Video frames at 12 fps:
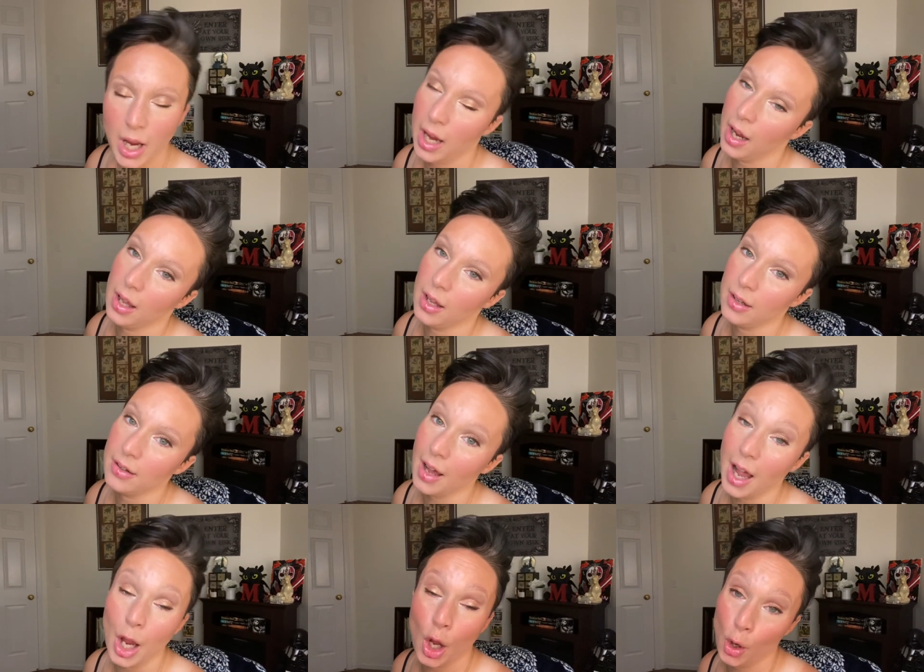and
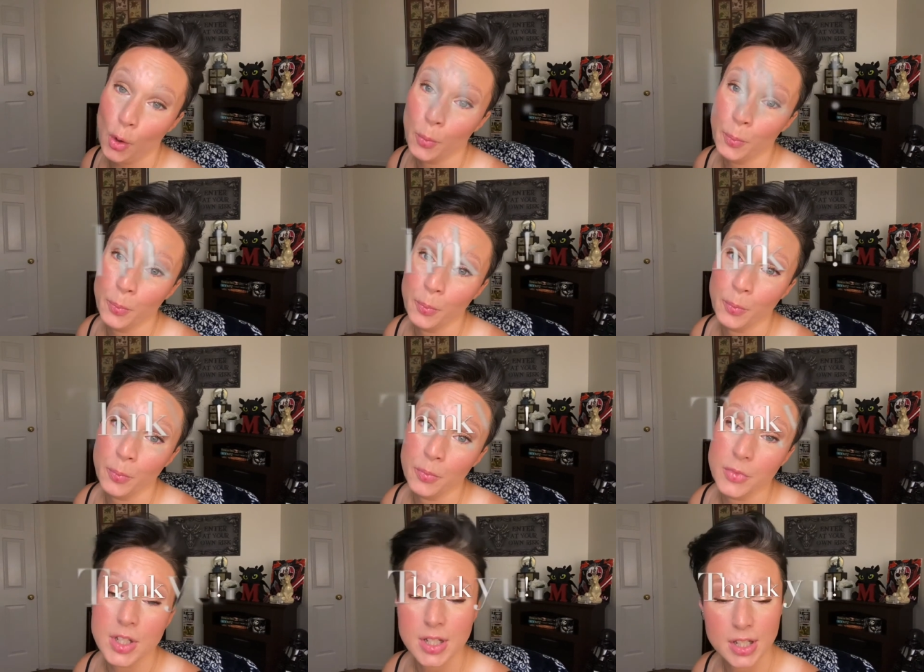I hope
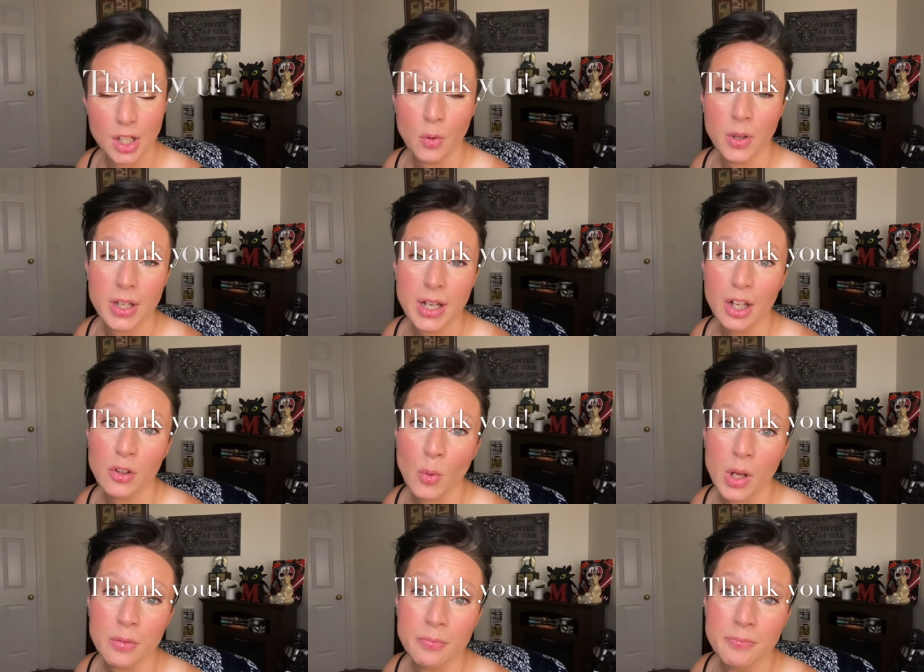to see you in the next
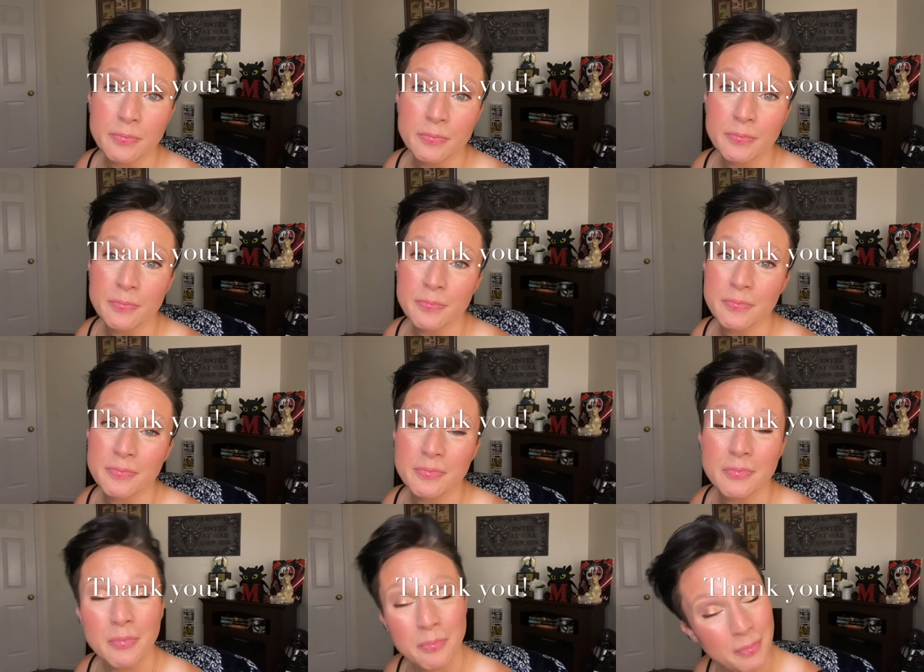one.
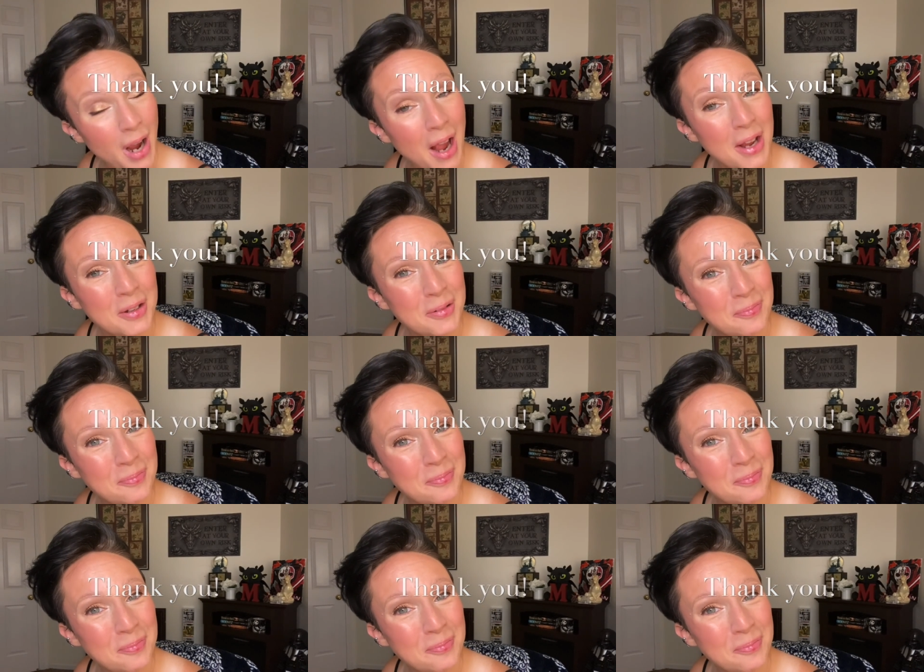Bye.